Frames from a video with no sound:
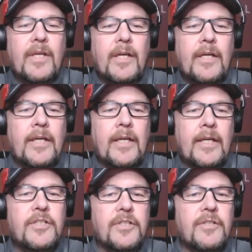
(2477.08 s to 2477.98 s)

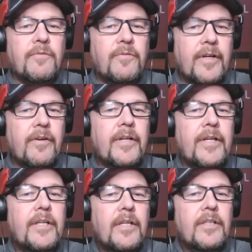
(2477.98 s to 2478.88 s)
It's just a
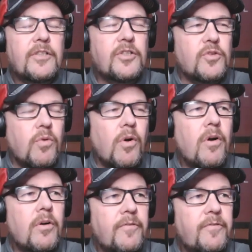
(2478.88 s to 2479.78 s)
very
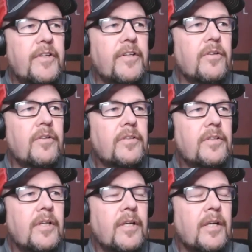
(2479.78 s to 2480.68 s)
strong field
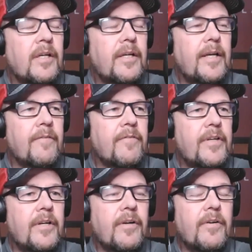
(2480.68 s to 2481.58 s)

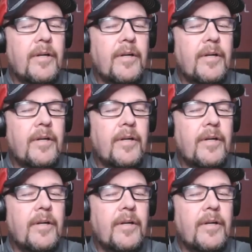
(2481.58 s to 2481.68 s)
every year,